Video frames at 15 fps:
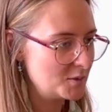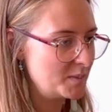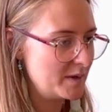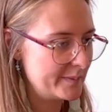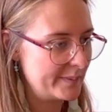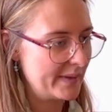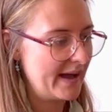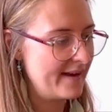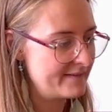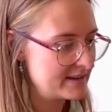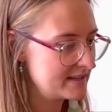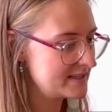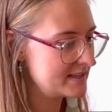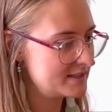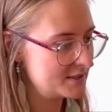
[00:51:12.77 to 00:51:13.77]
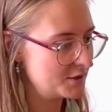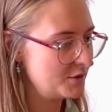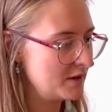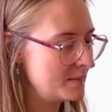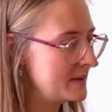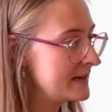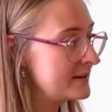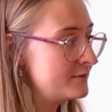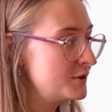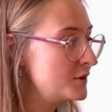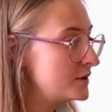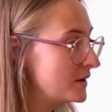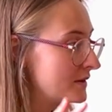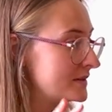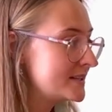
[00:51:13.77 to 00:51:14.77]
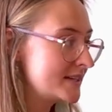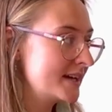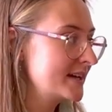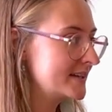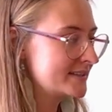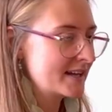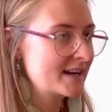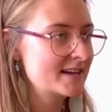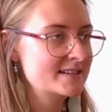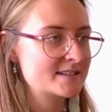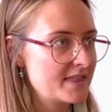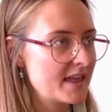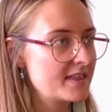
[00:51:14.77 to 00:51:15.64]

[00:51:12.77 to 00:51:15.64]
to people having a disagreement, if you don't take sides,